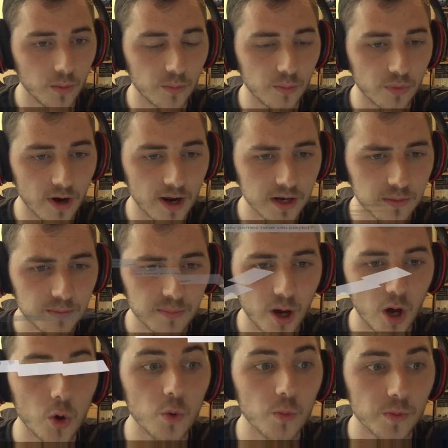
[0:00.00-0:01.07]
Brandon
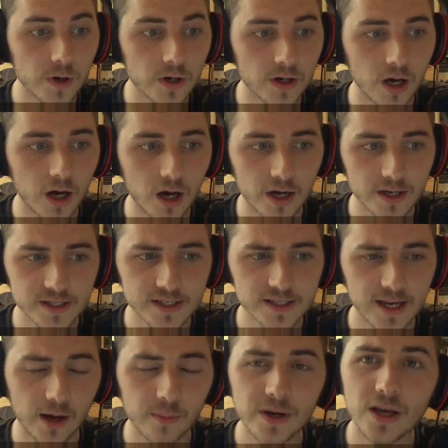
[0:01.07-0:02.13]
Pope asks,
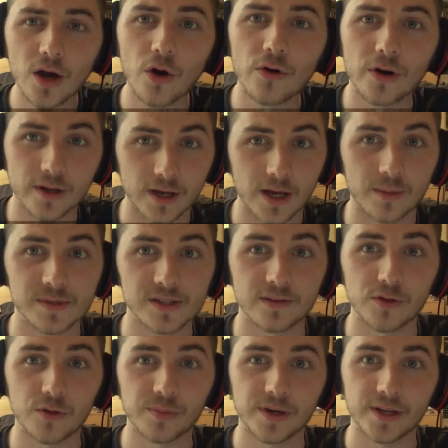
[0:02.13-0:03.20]
how many horror games
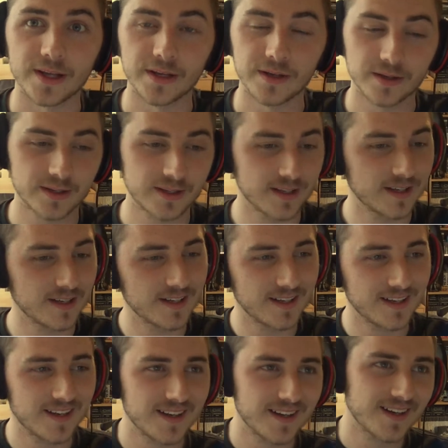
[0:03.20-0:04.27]
have you played?
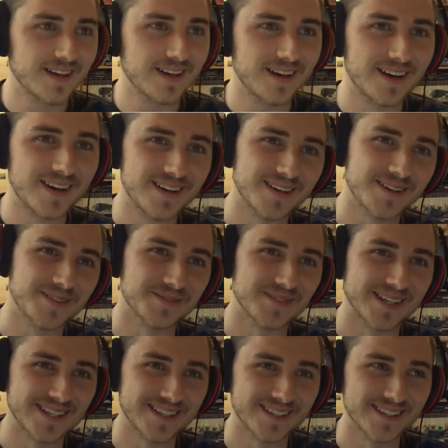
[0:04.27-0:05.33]
Oh
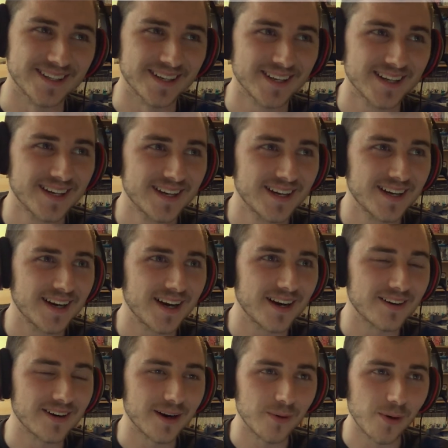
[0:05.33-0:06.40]
my god.
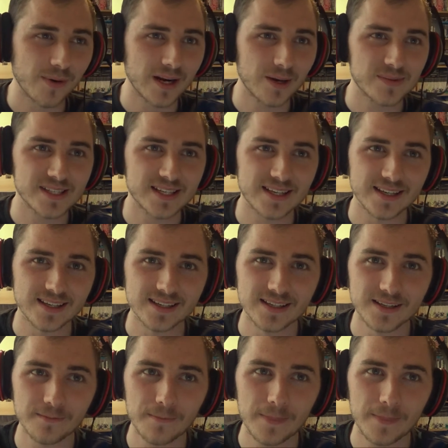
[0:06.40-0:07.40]
Alright, well when I was a kid